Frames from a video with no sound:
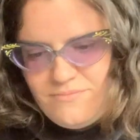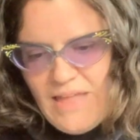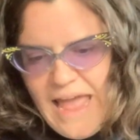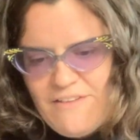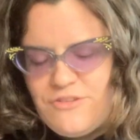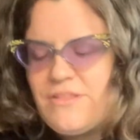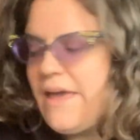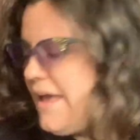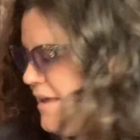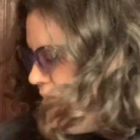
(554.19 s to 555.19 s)
after
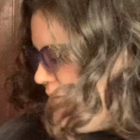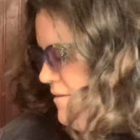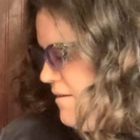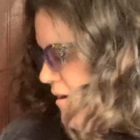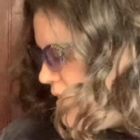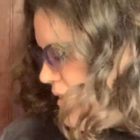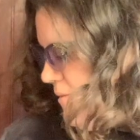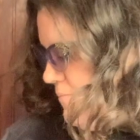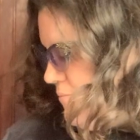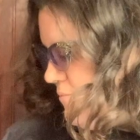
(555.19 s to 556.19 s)
that,
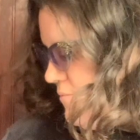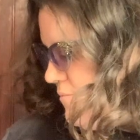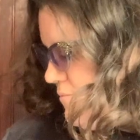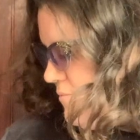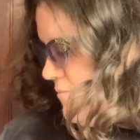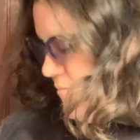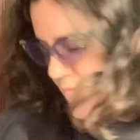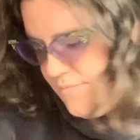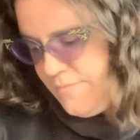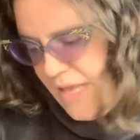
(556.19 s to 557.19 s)
and
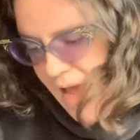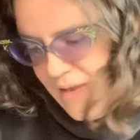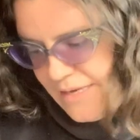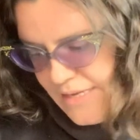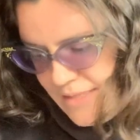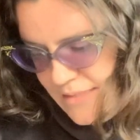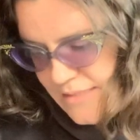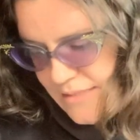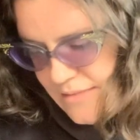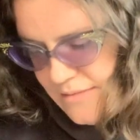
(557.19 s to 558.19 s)
I guess